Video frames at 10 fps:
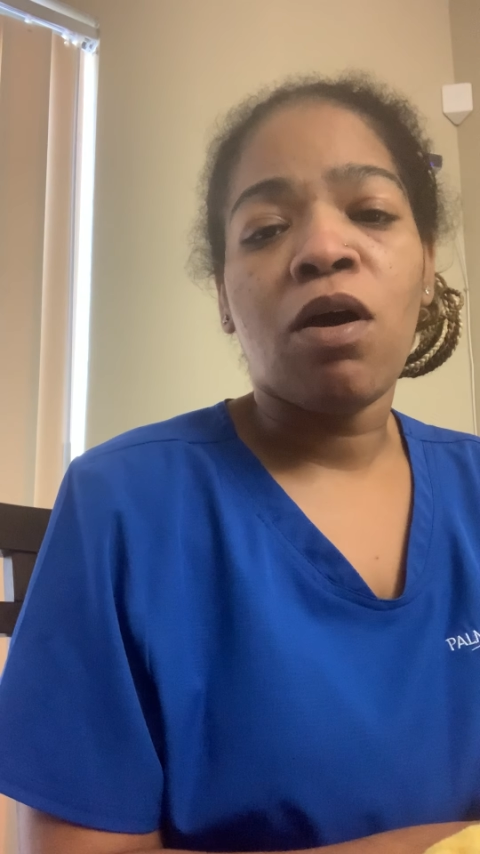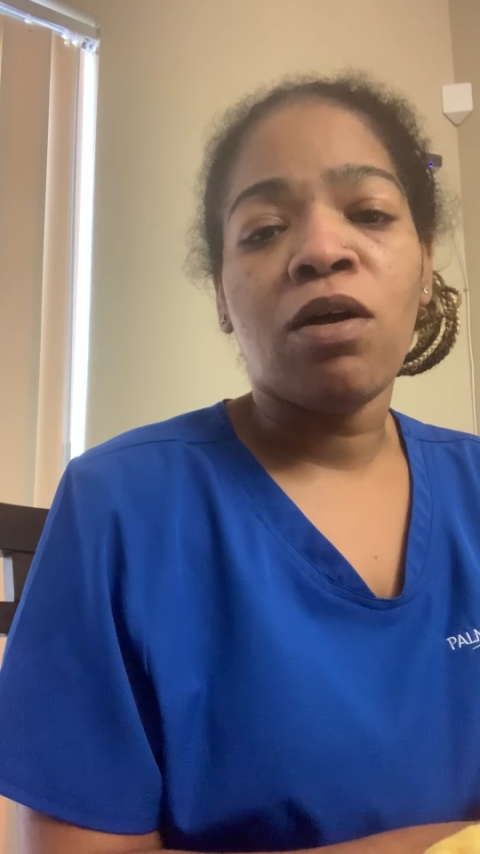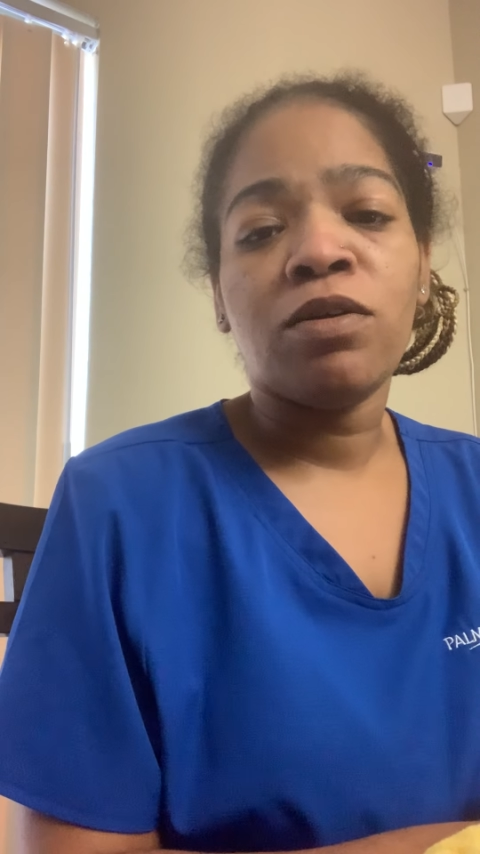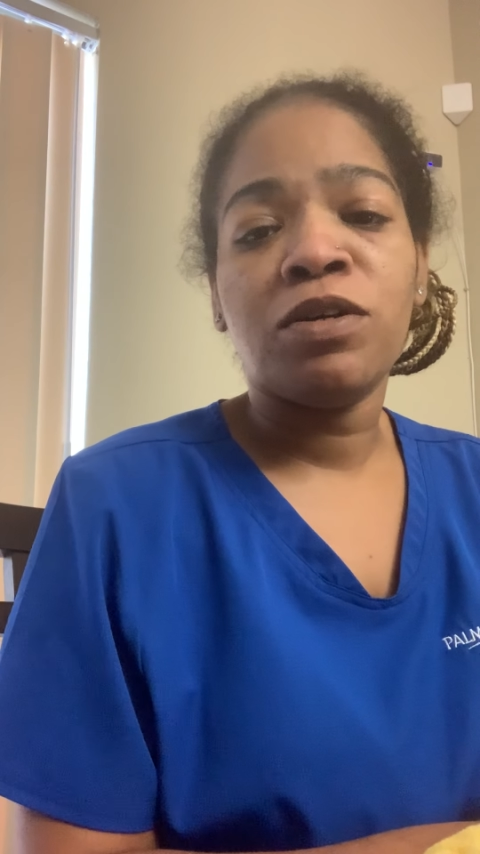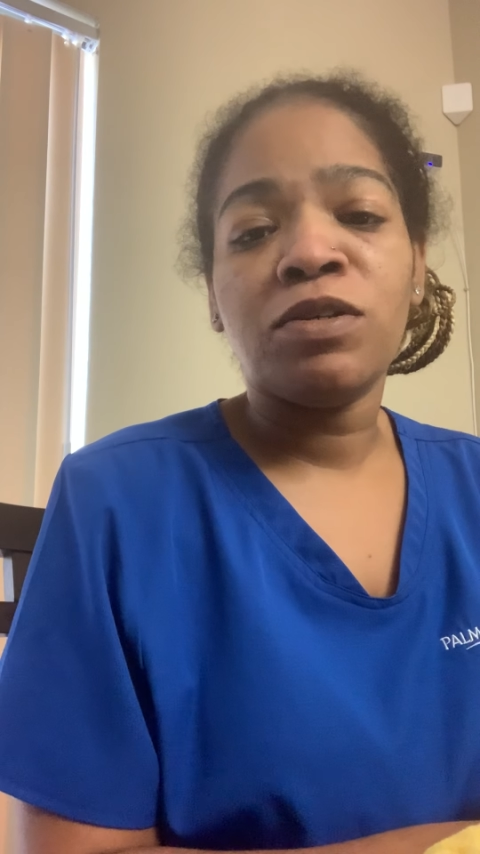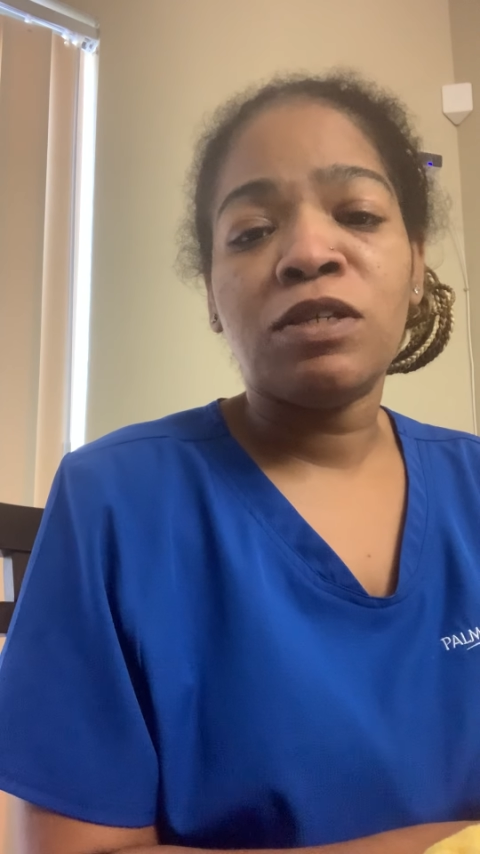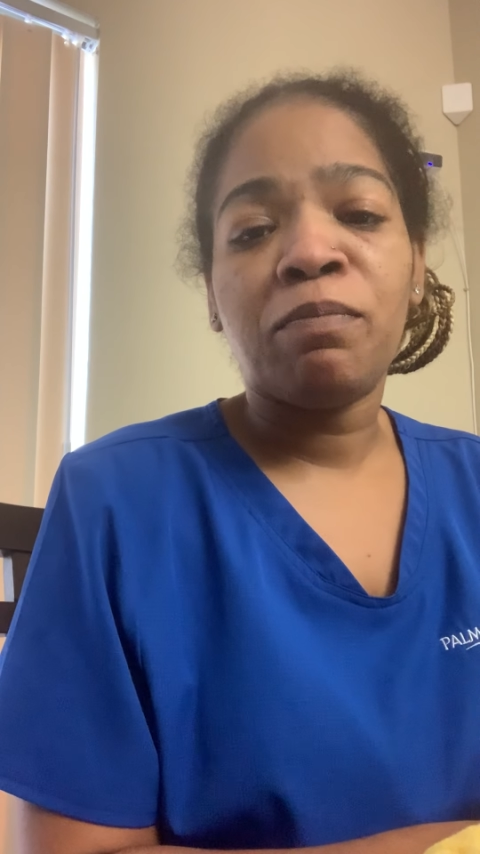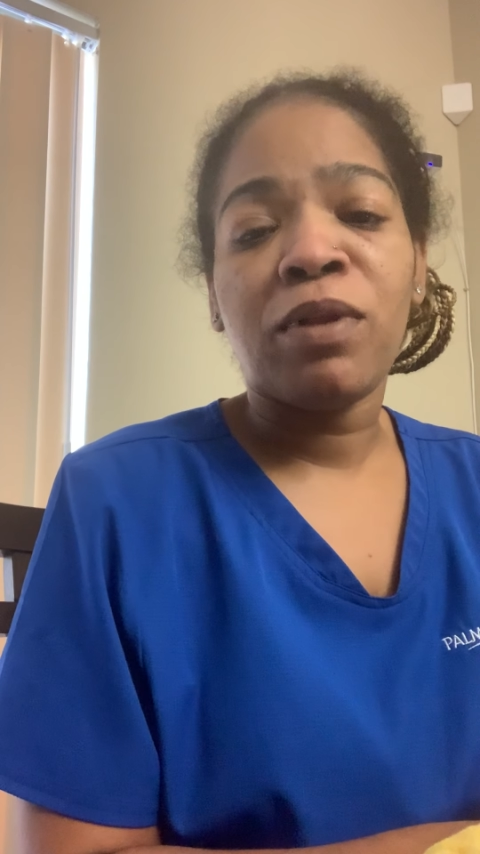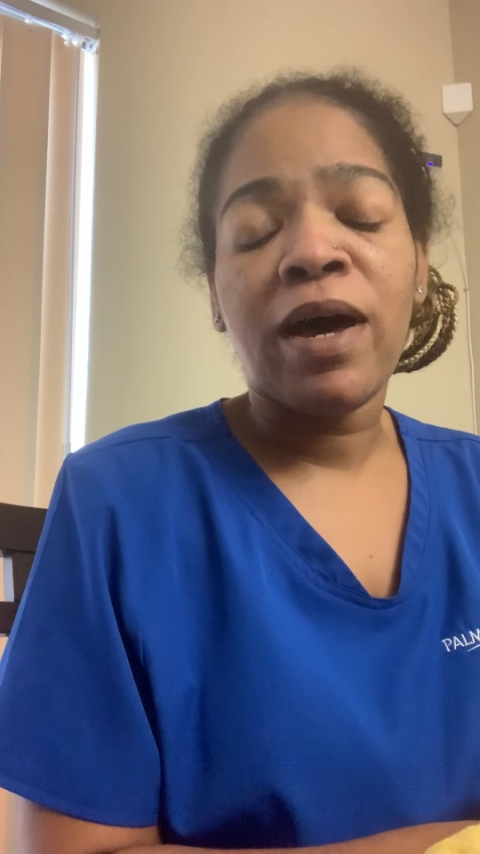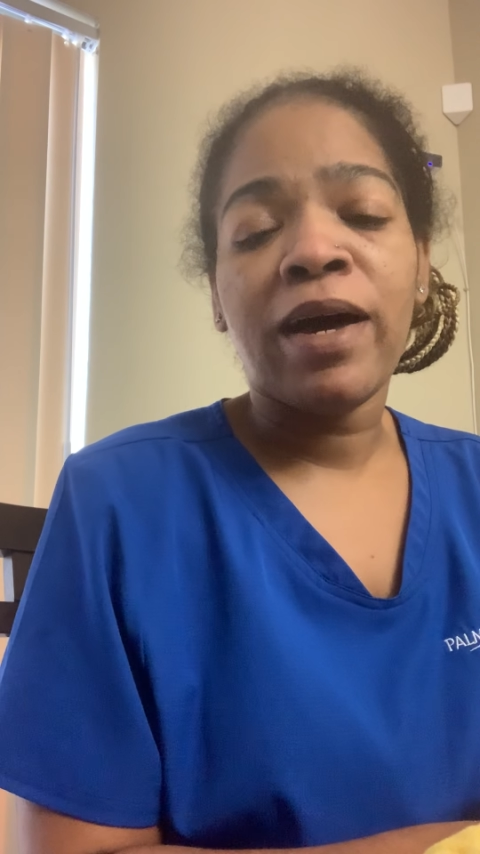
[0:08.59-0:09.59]
all your
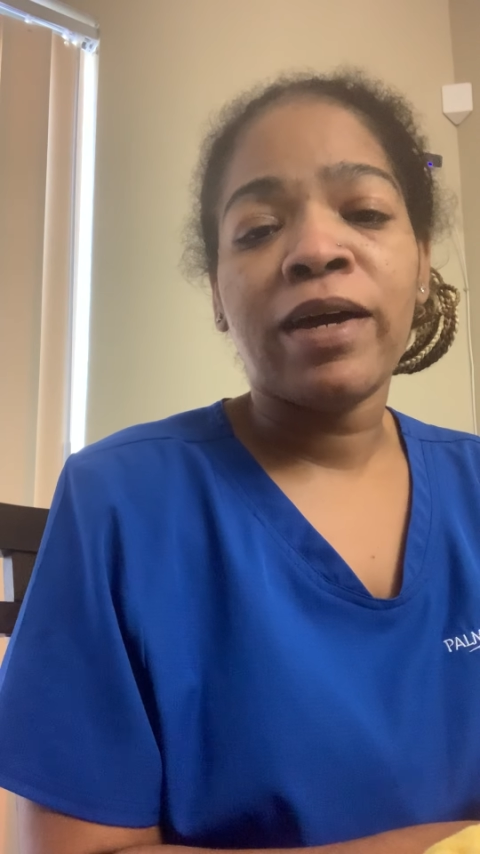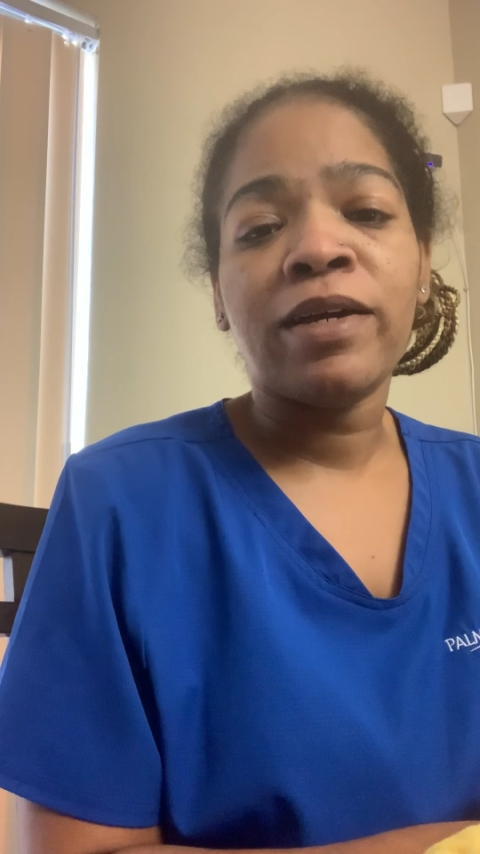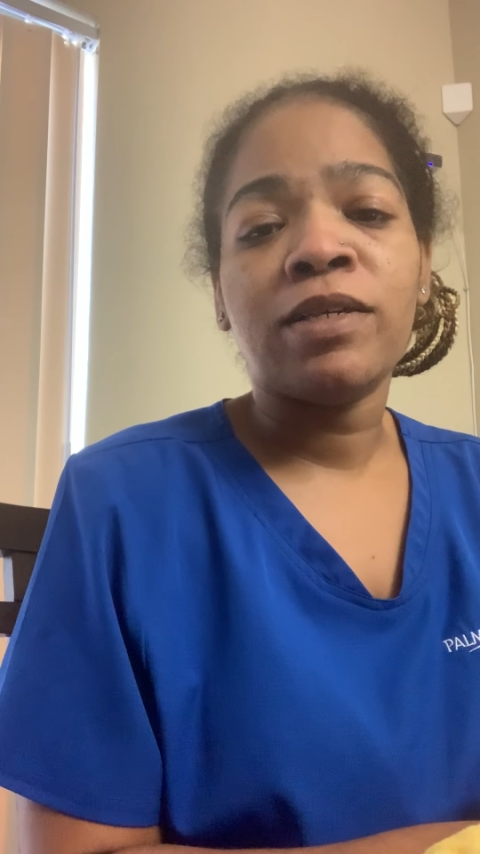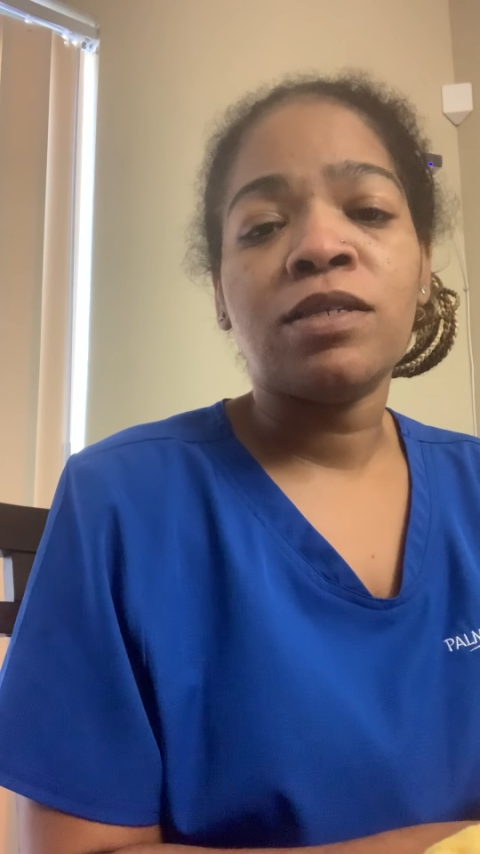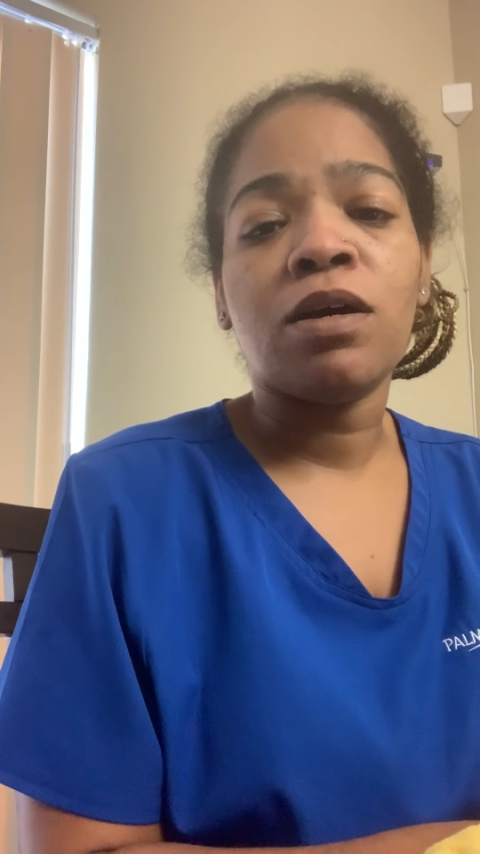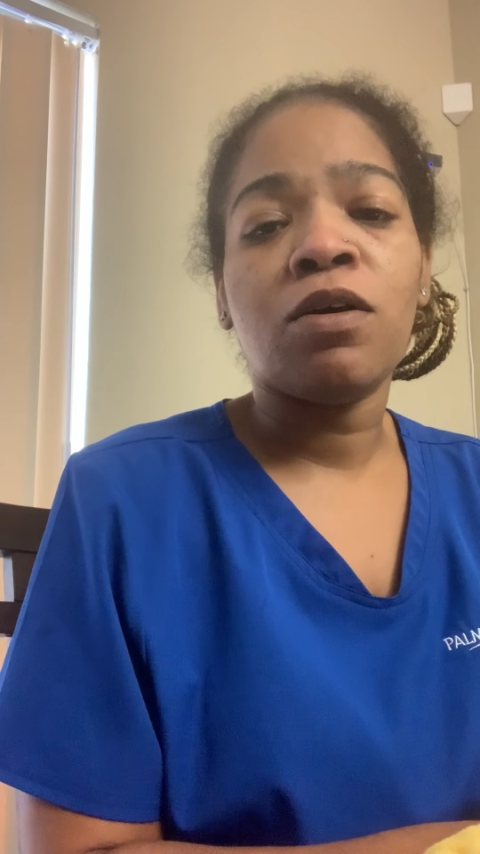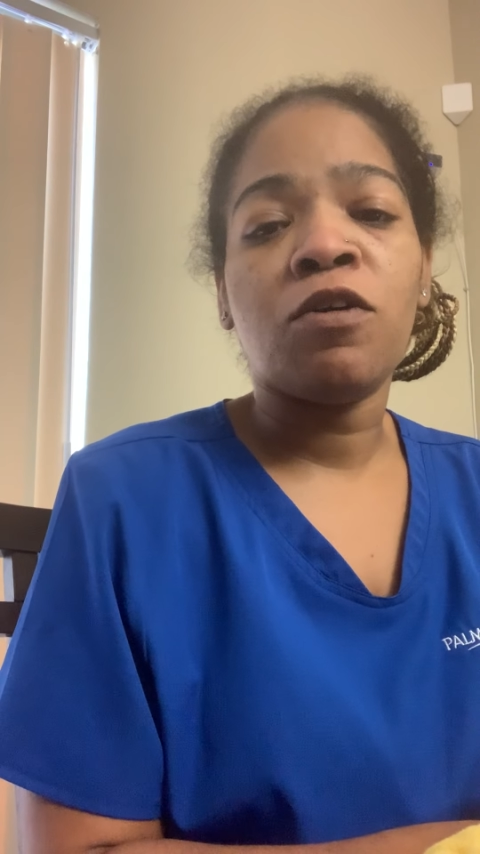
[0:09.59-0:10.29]
supplies.